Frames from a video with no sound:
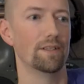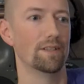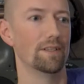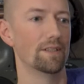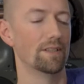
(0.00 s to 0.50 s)

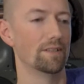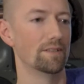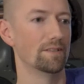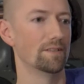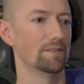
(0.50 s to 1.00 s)

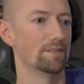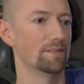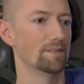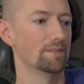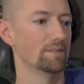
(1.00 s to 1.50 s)

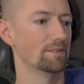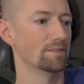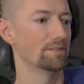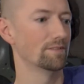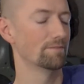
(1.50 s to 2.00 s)

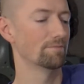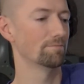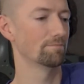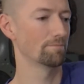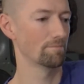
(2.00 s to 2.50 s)

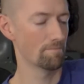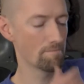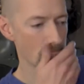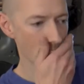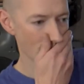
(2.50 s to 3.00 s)

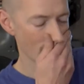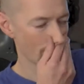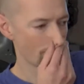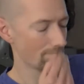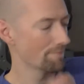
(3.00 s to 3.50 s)
No words are spoken by the person on screen.